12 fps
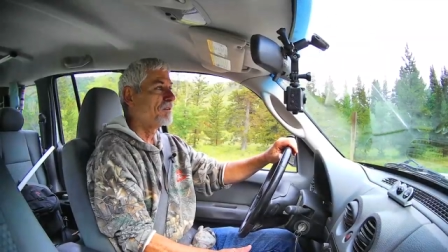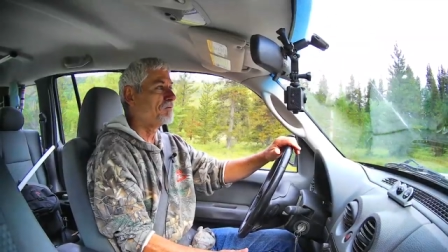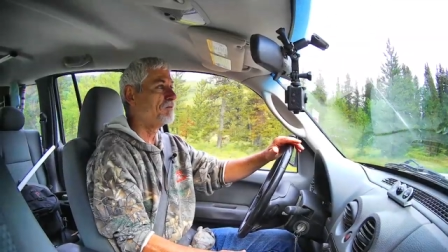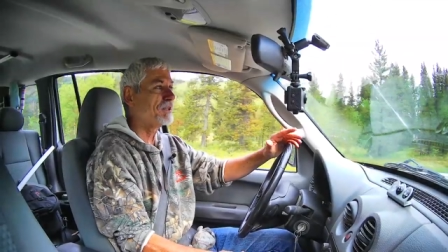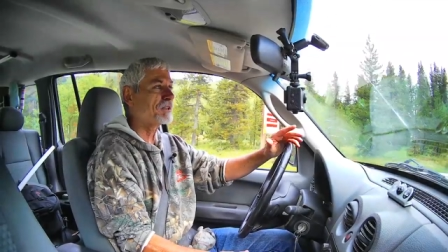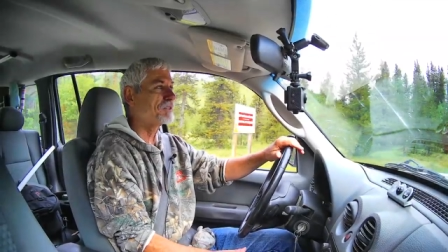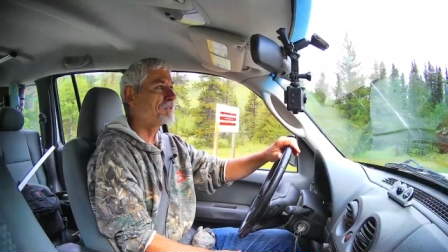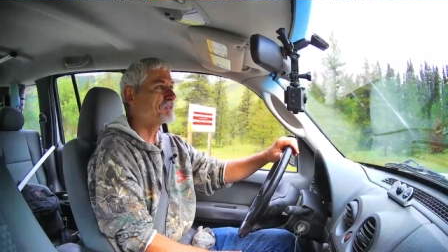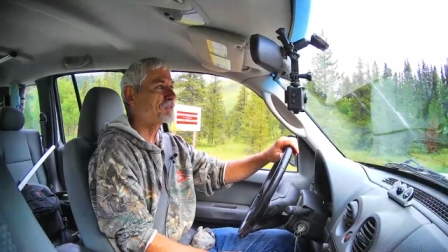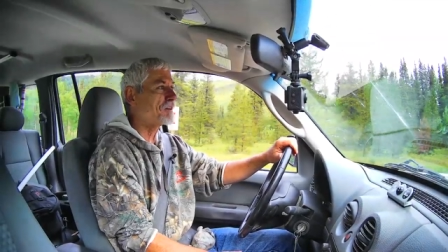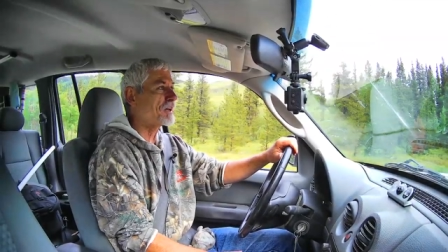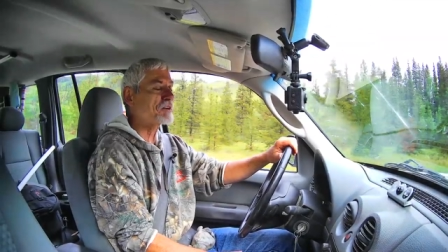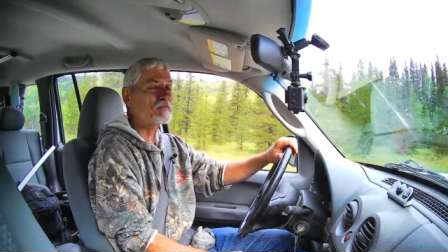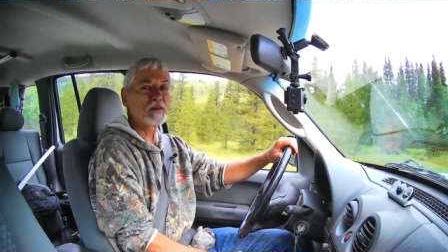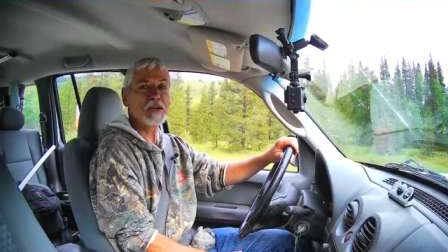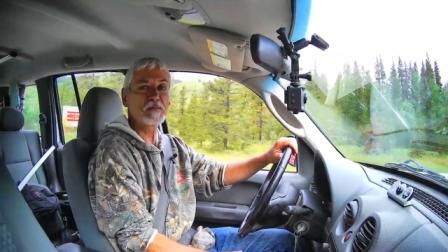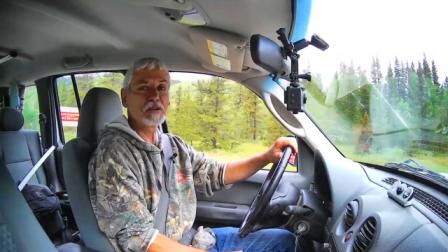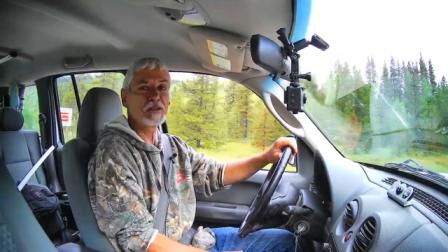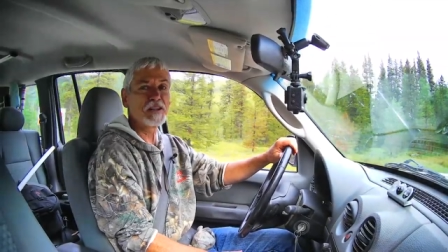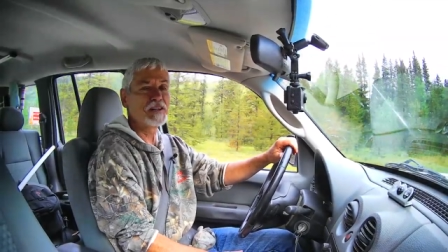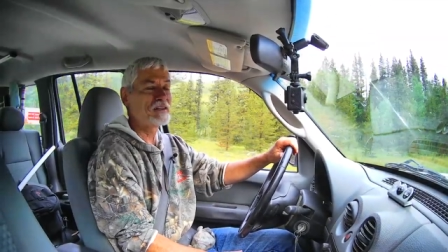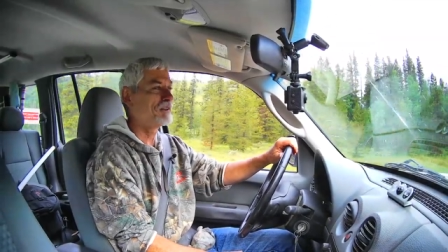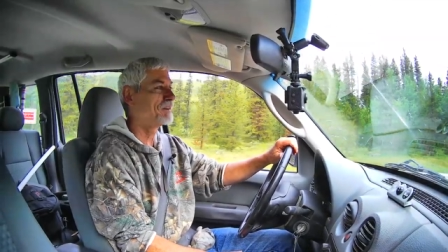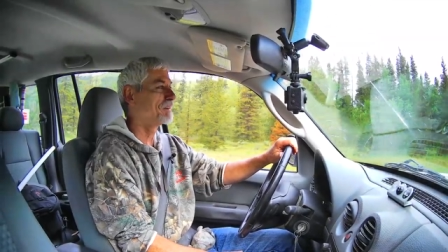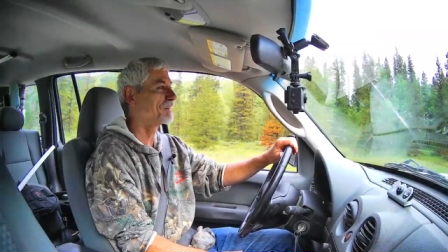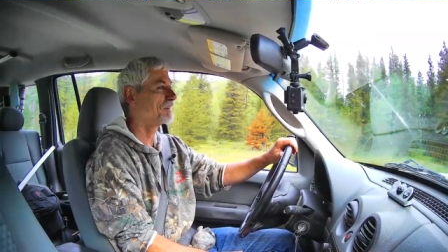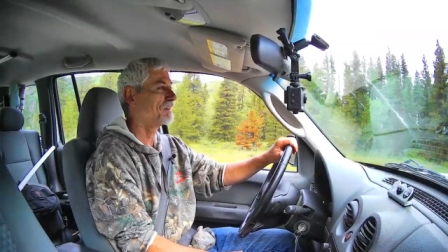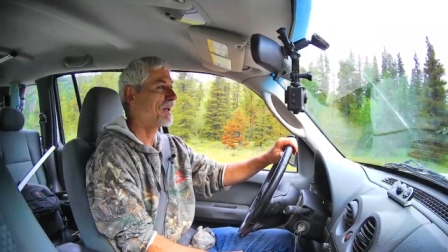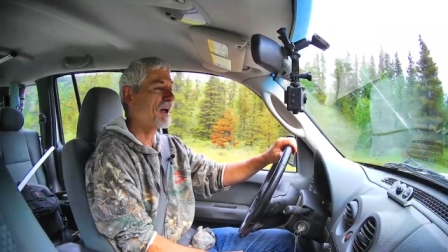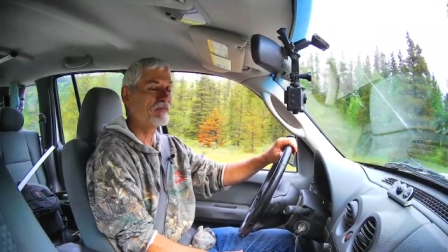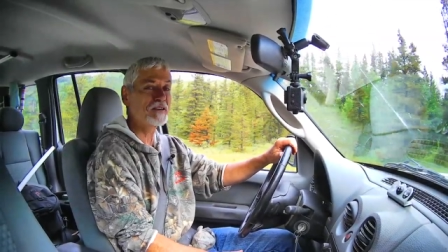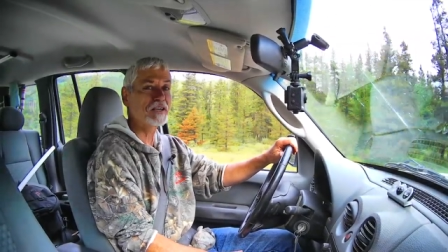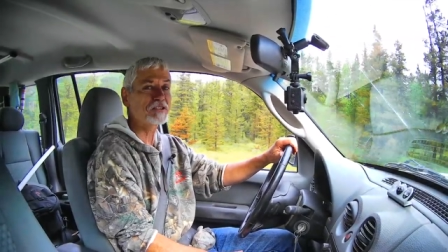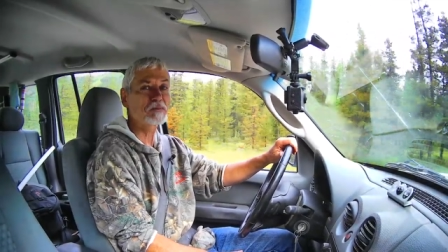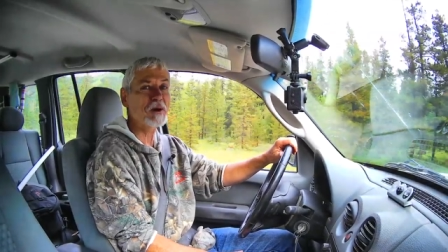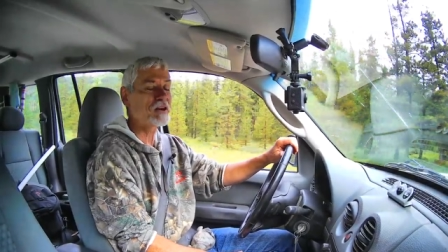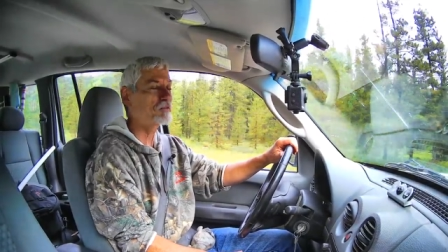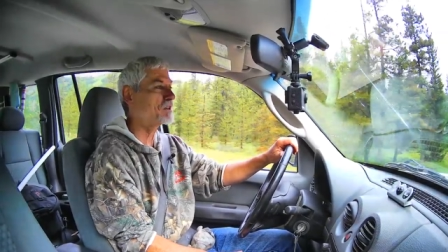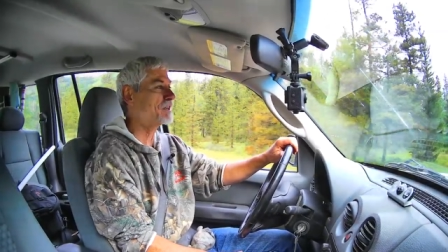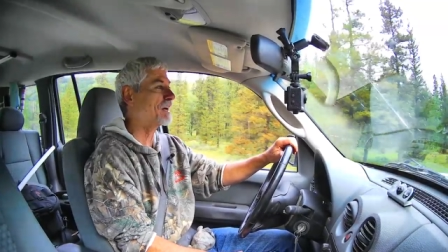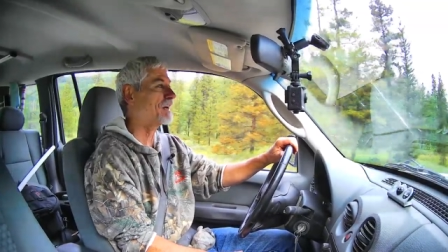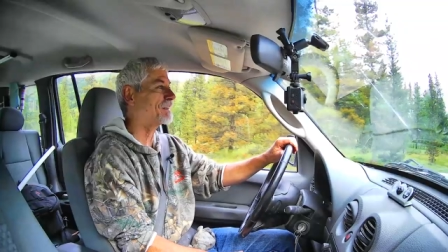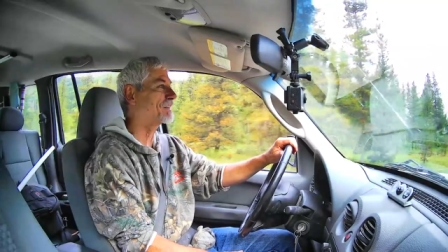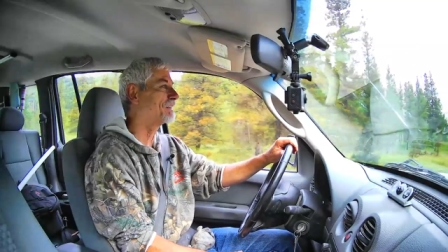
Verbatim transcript: Vehicles like people have an expiry date.